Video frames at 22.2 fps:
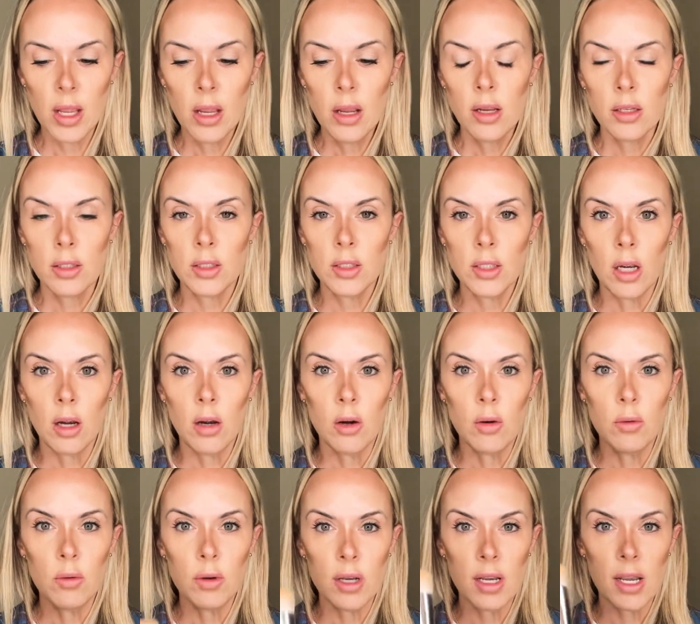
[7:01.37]

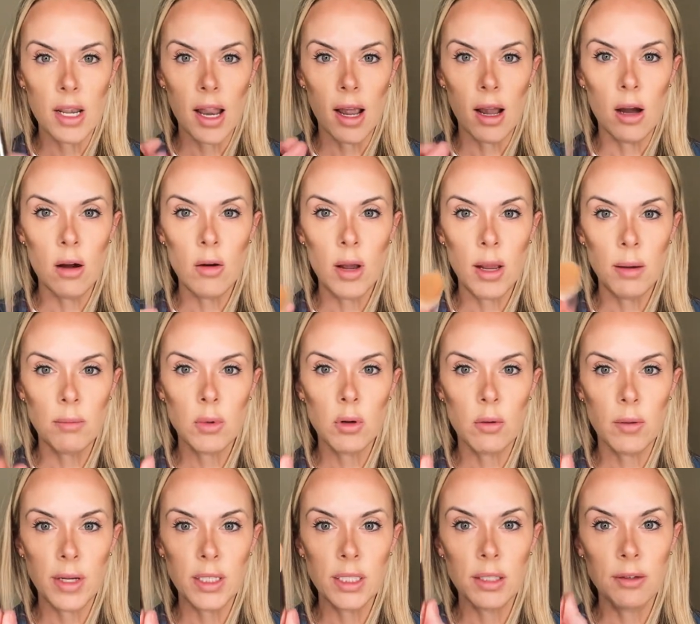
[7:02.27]
So now I'm
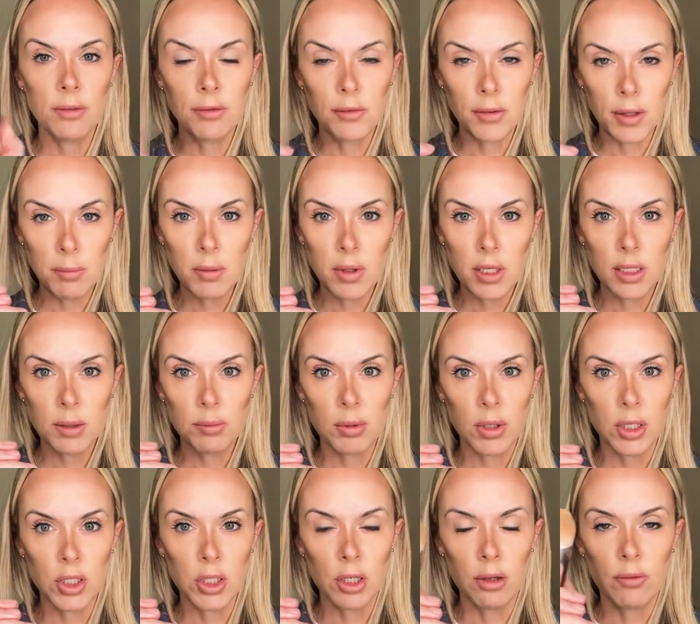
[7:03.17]
going to flip this
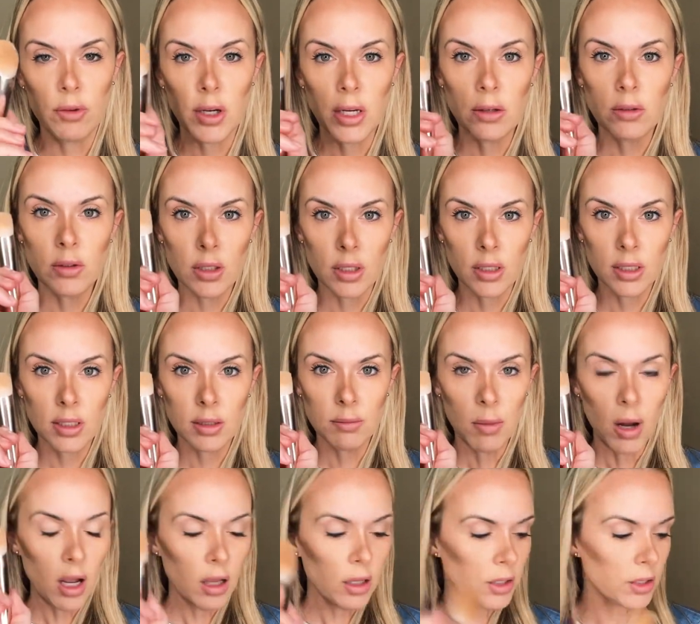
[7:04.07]
brush over, use the
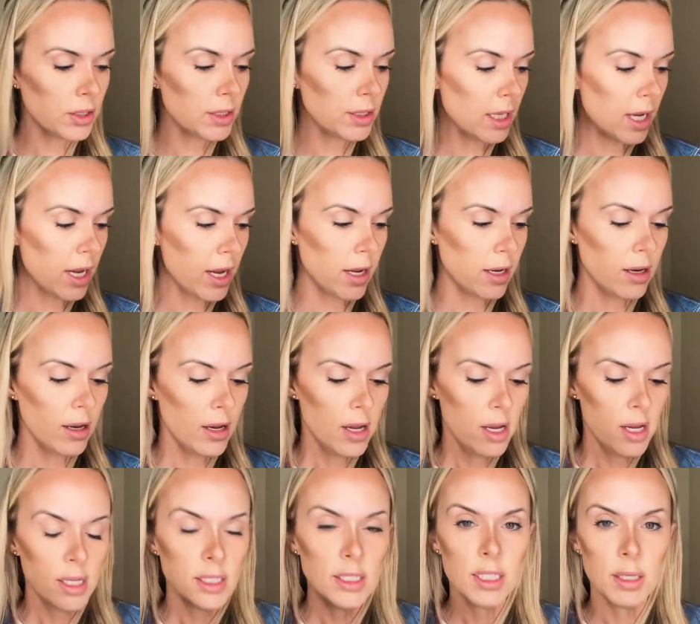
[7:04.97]
smaller side,
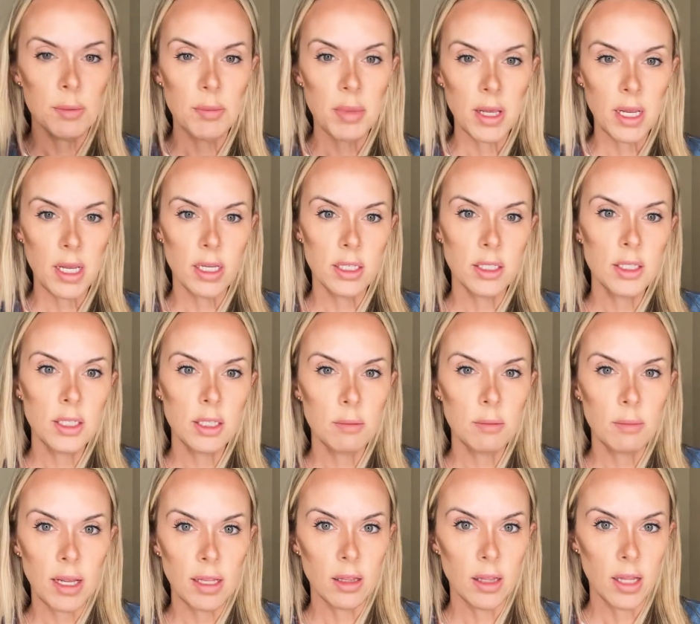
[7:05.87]
dip into
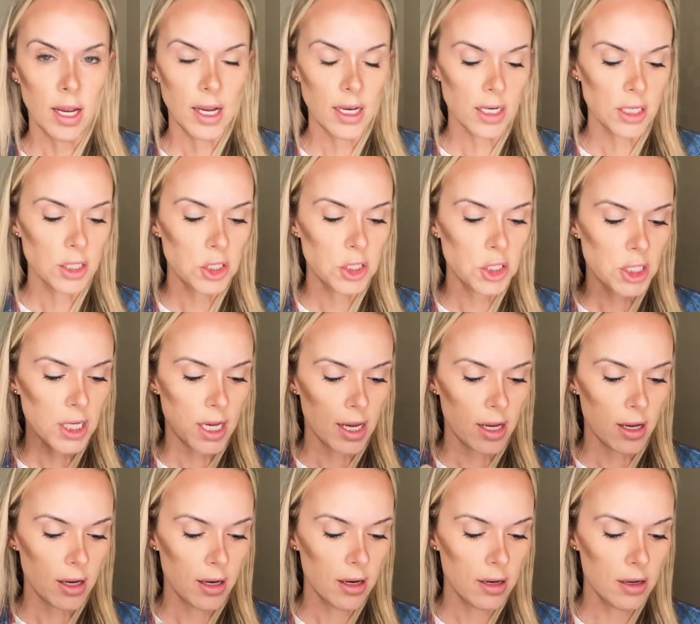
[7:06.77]
my lightest
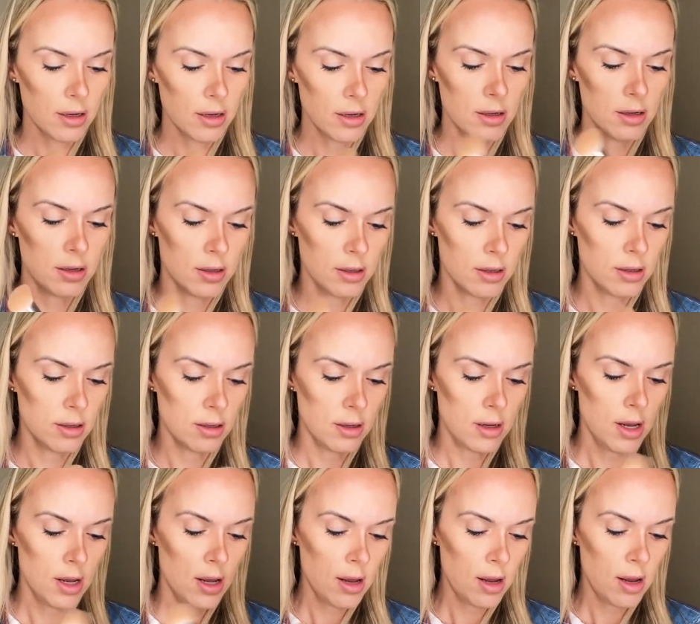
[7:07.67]
shade,
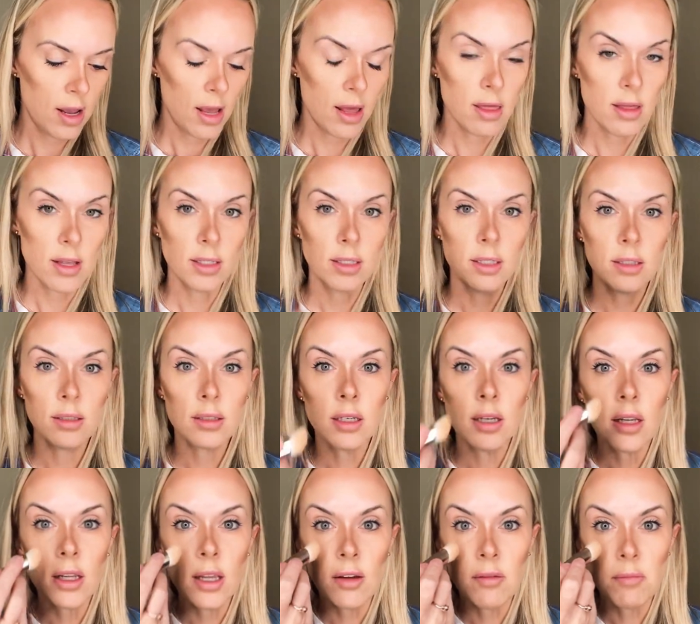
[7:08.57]
and this is
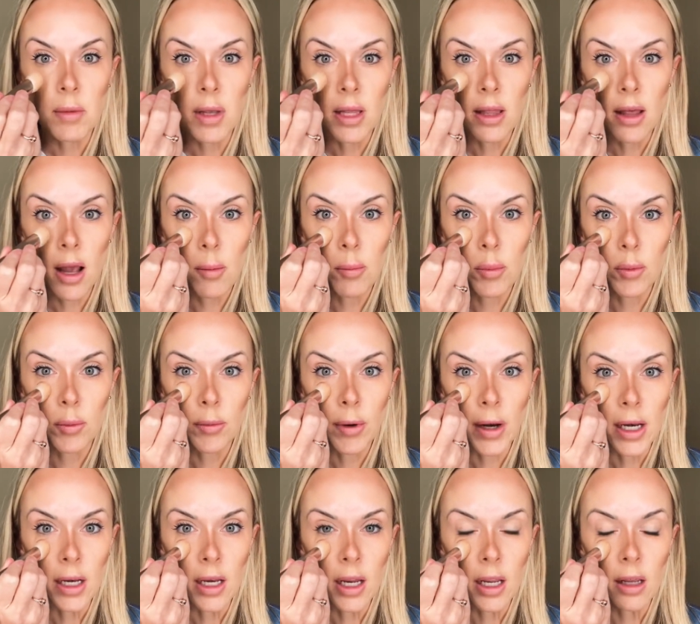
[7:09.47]
gonna give me that
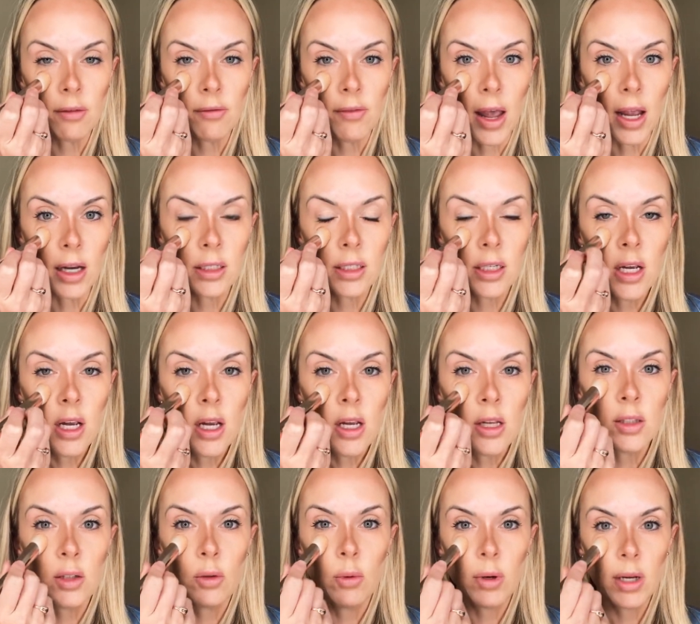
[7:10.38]
brightening effect.
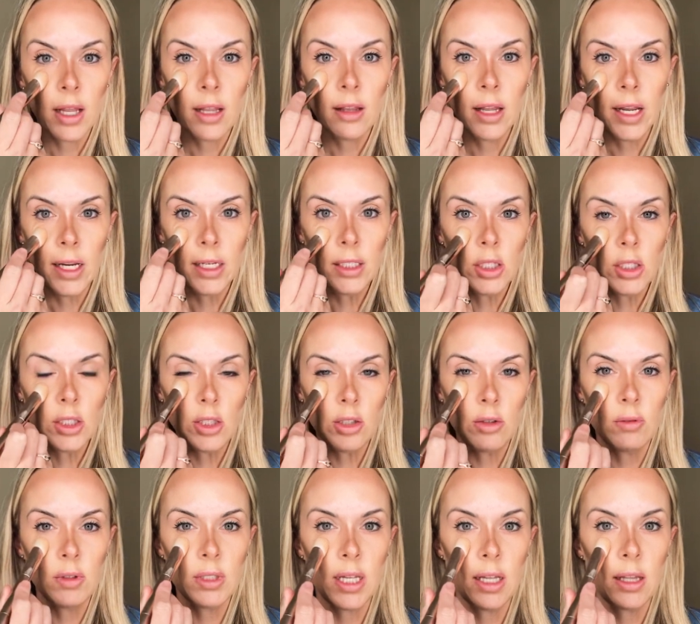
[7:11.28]
So what I like to
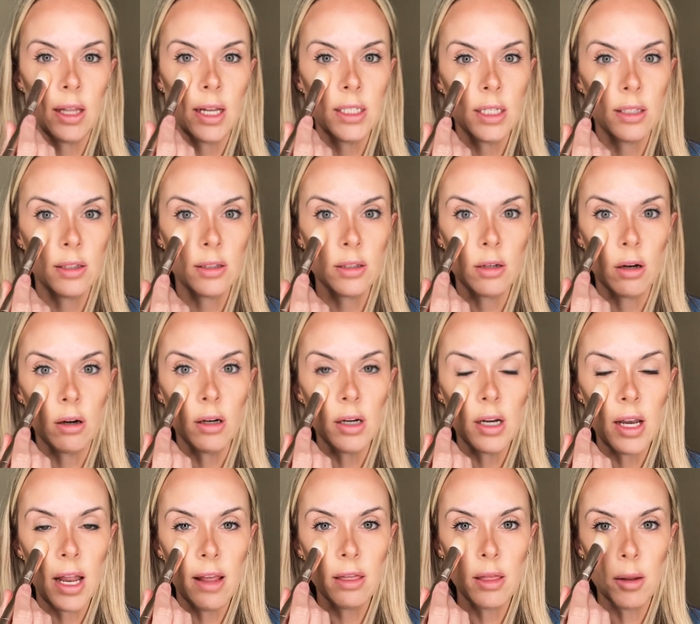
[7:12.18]
do is I like to
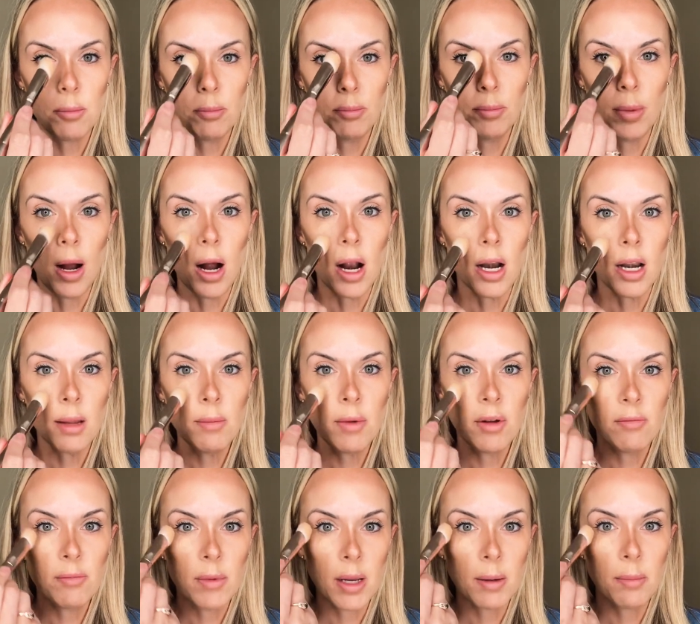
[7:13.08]
start at the bottom
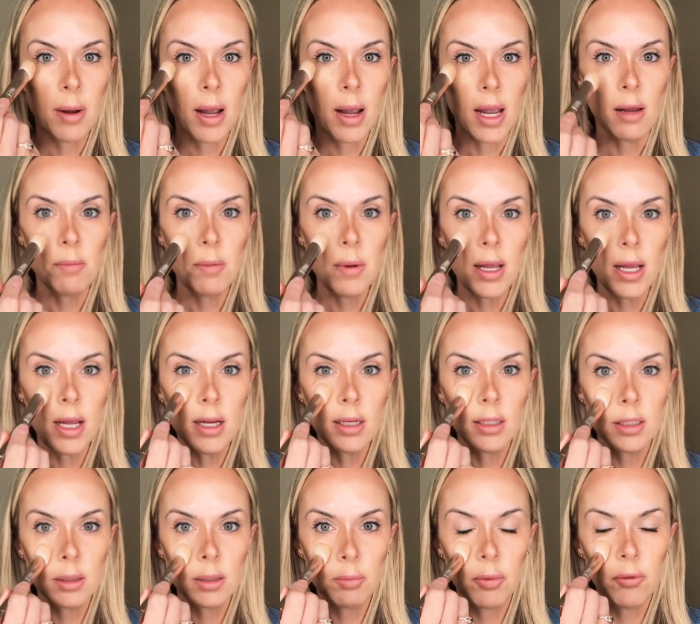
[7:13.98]
of my pie
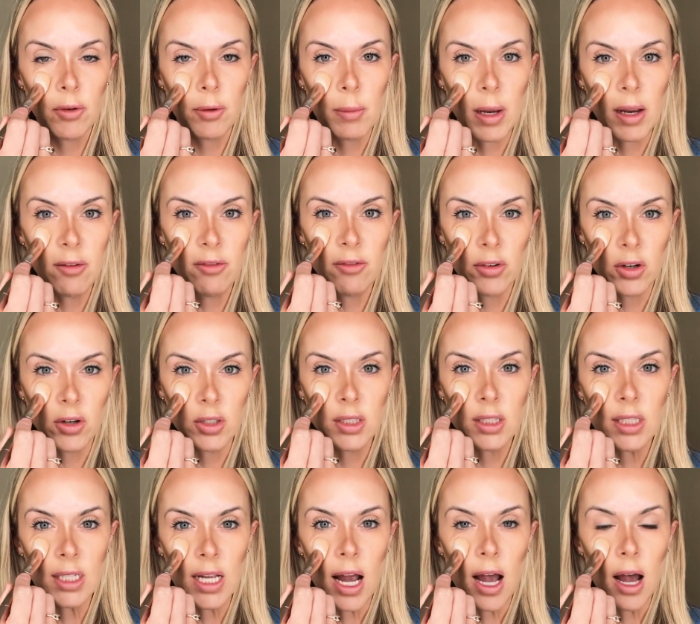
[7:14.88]
piece for my
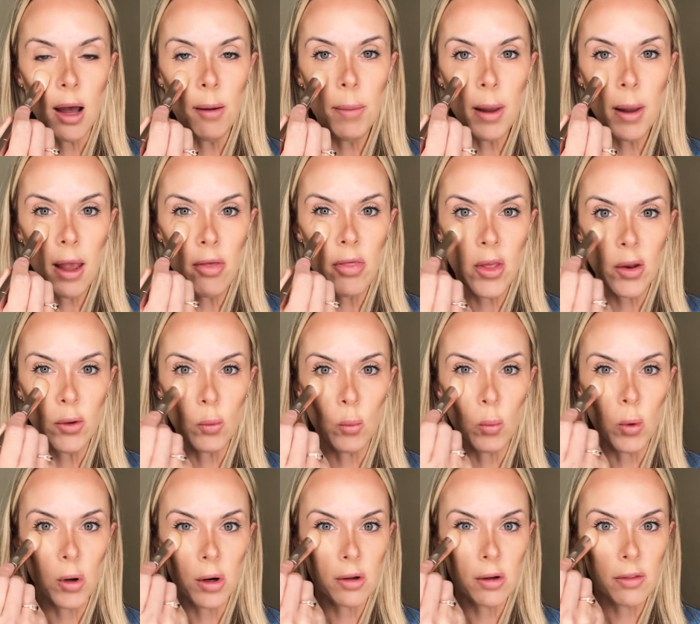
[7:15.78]
first dab and then
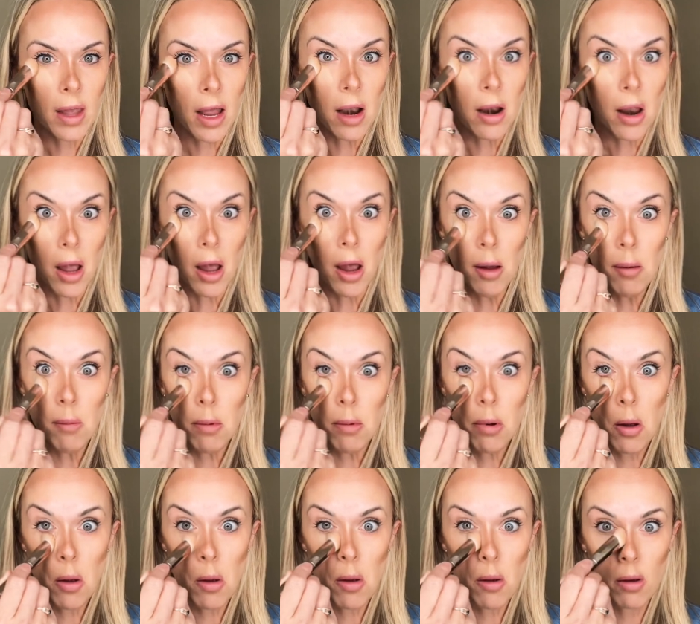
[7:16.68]
work that up
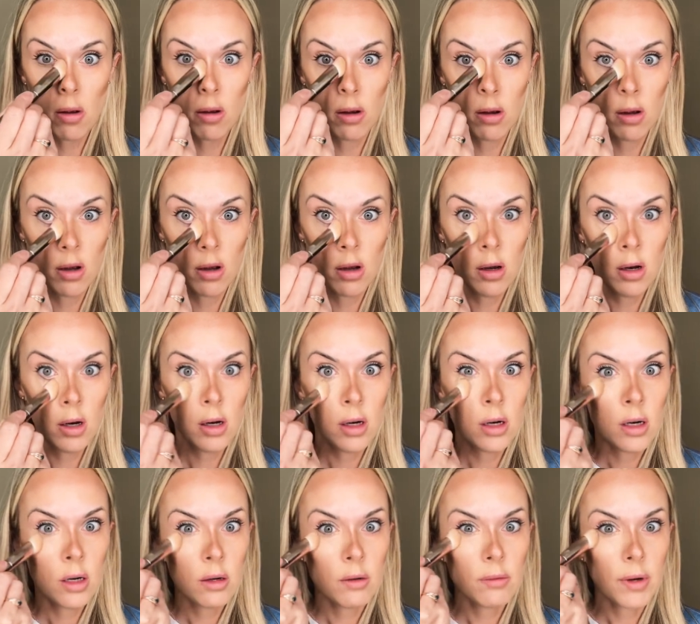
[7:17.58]

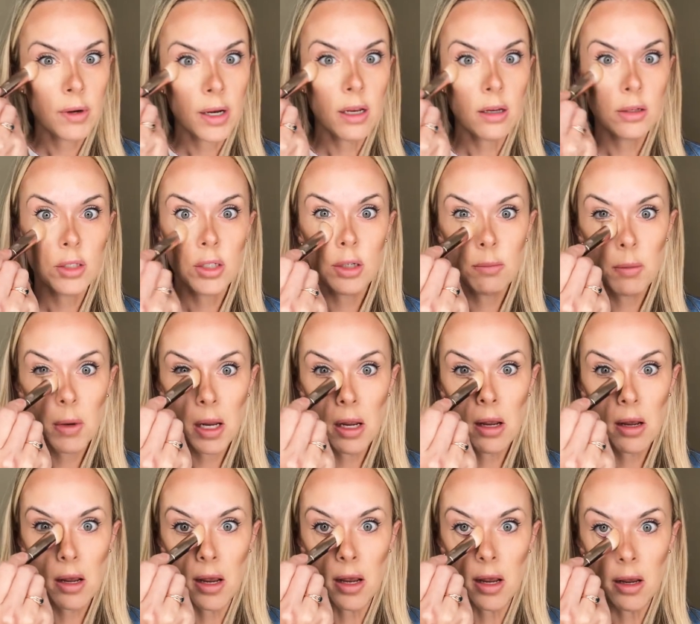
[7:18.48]
right under my
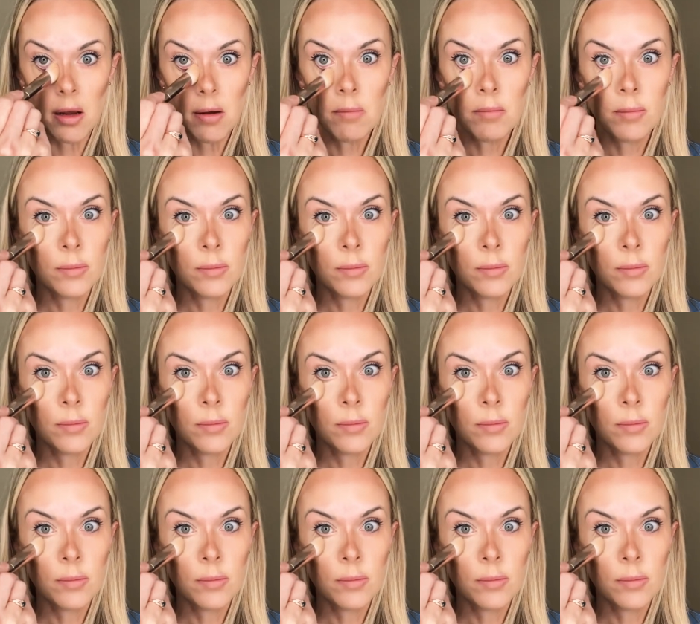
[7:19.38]
eye.